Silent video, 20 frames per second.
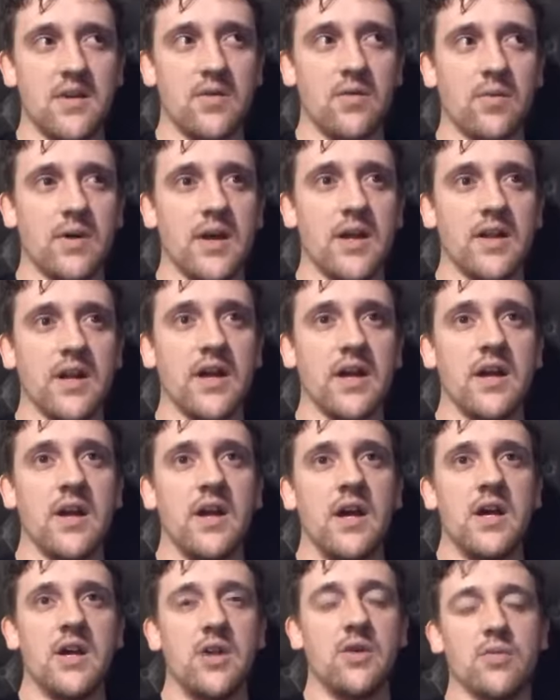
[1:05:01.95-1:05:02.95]
away, like
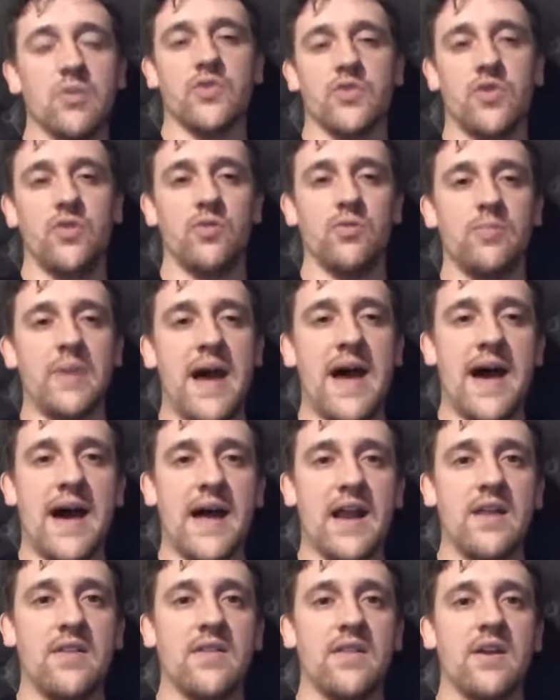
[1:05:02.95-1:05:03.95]
you were too
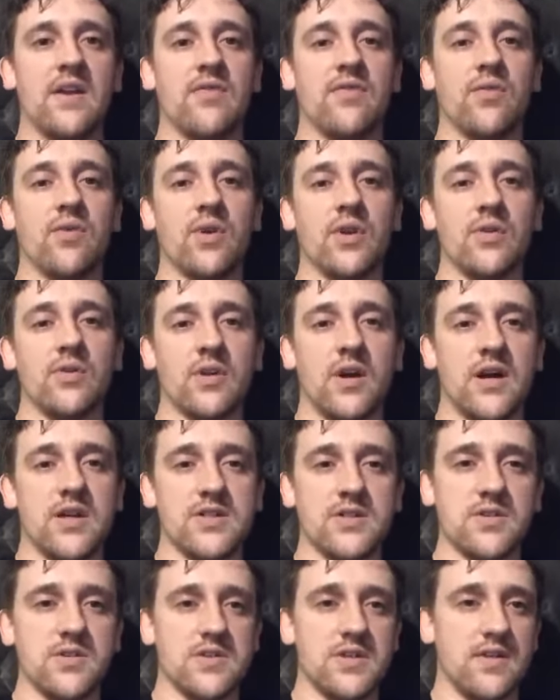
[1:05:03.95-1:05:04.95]
bad and therefore you lost
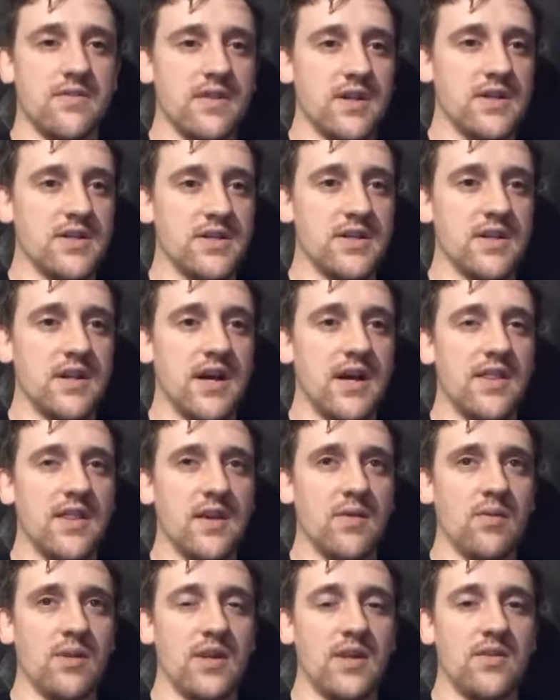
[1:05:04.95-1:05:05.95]
your salvation. I
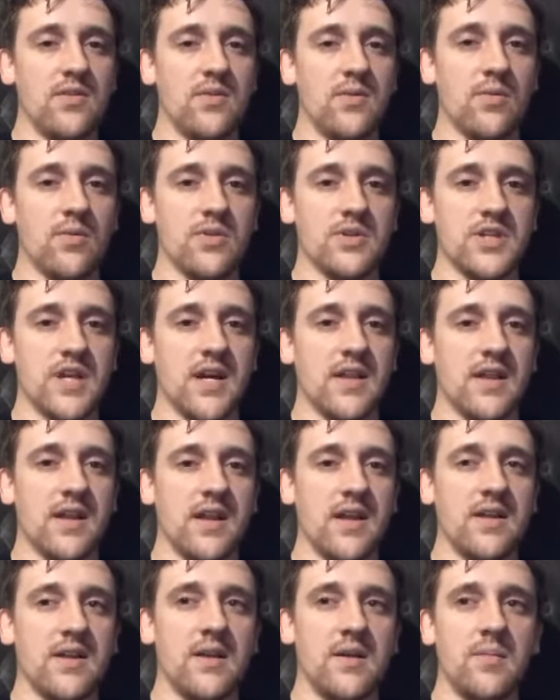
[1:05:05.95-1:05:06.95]
think we need to reject that
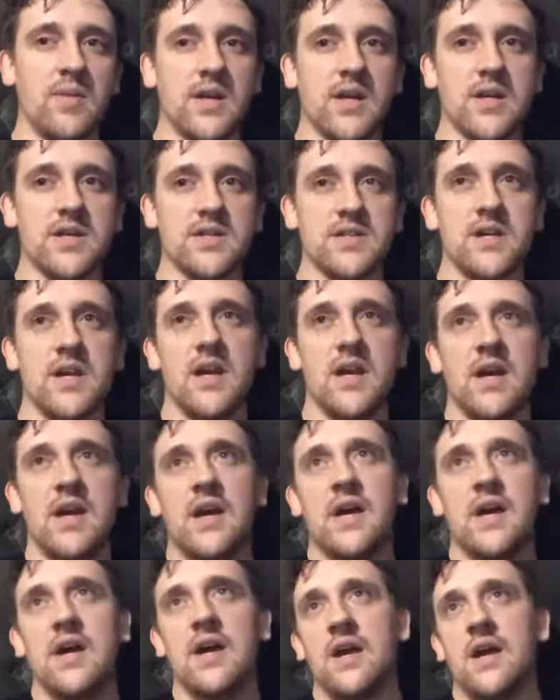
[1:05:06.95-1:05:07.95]
idea because
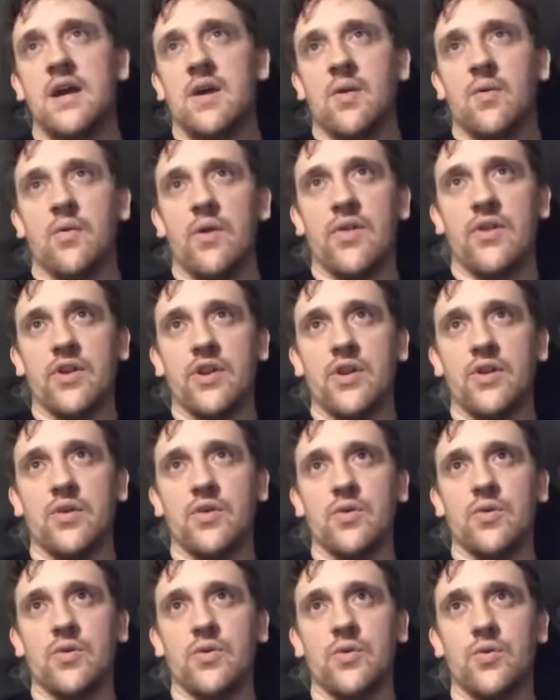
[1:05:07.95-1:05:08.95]
whether
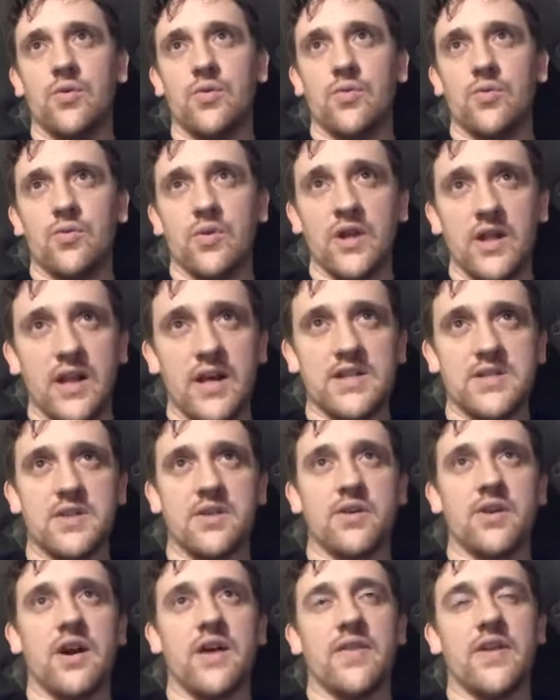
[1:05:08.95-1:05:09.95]
you realize it
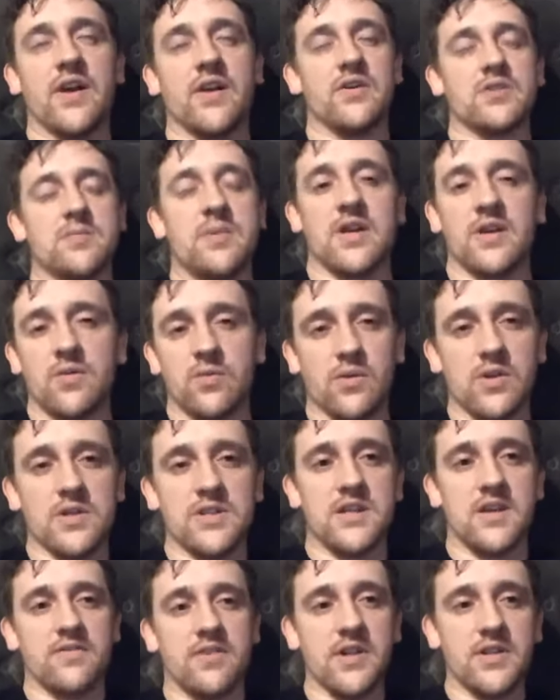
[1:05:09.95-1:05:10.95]
or not, that goes back to work
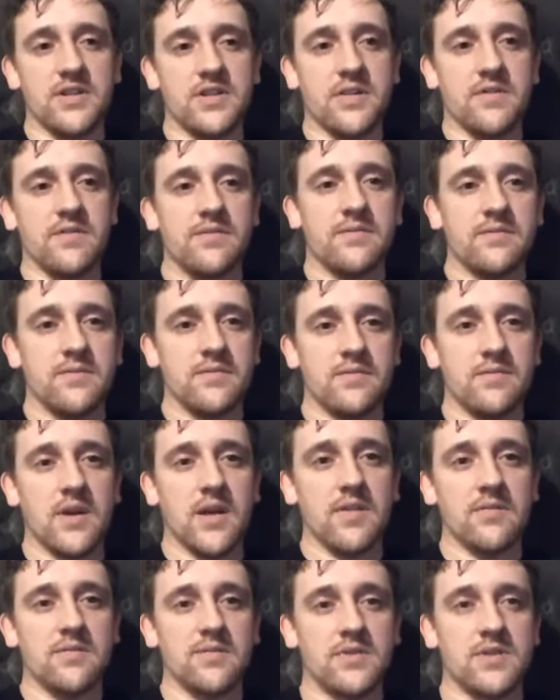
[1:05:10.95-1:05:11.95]
salvation,
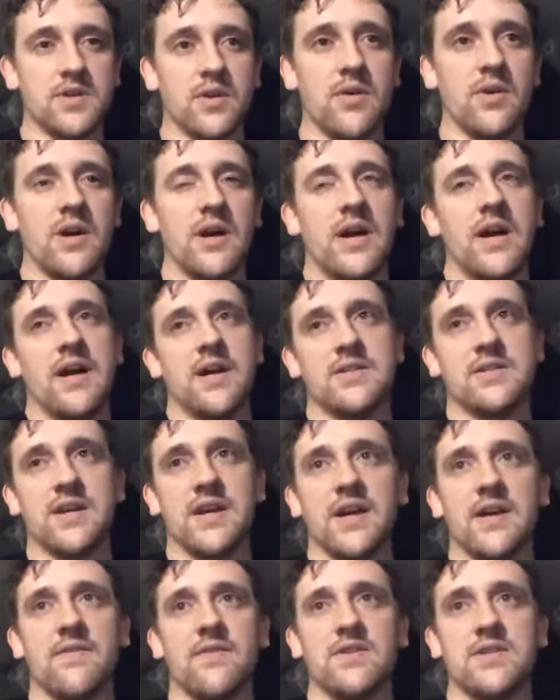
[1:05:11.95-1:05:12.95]
right? So it's
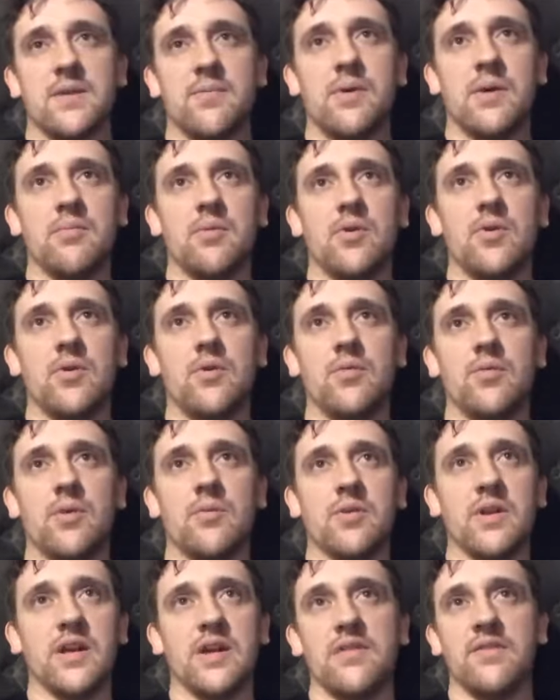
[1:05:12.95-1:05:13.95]
like some people will
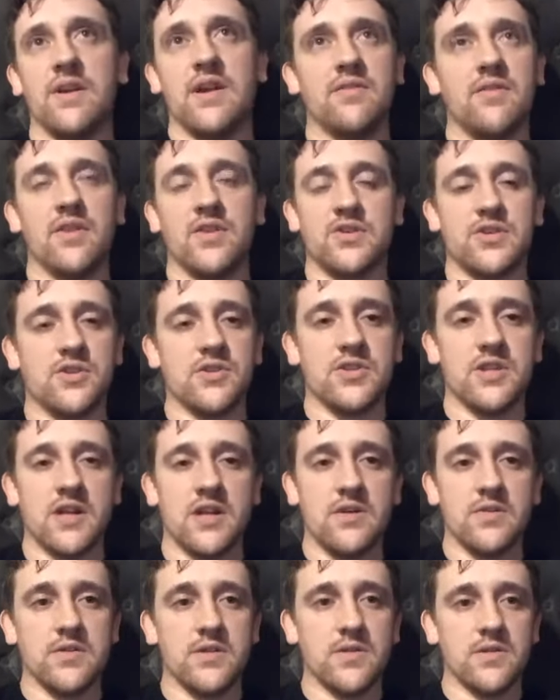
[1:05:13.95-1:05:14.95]
believe, even the church I
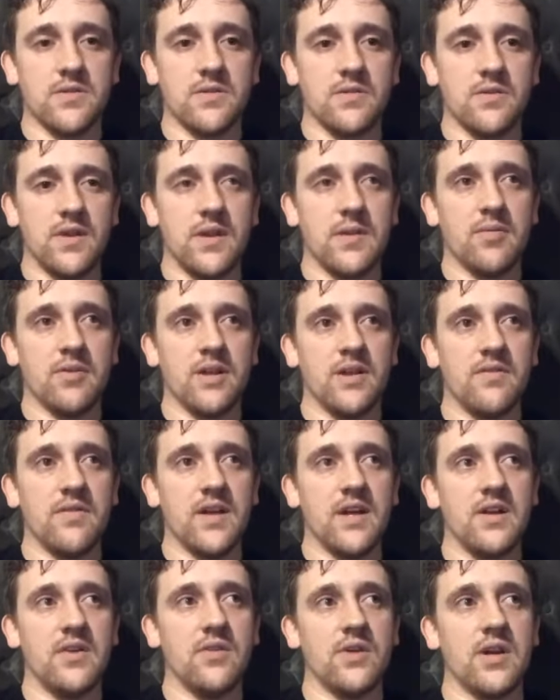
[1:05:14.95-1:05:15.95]
go to, they believe
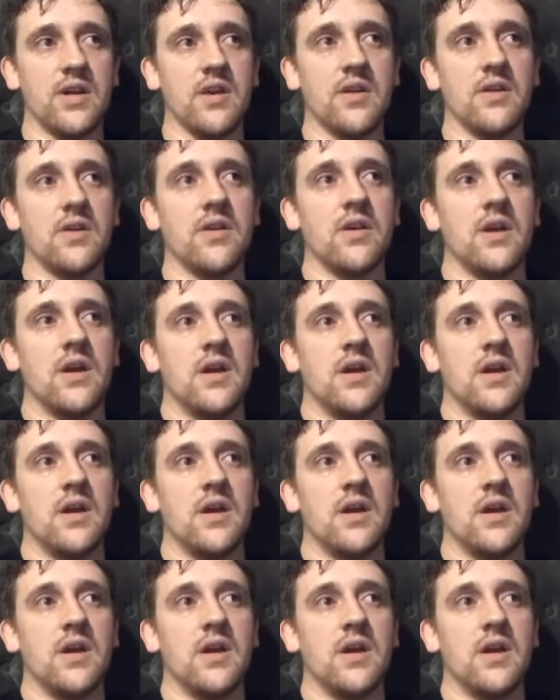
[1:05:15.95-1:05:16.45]
that you can,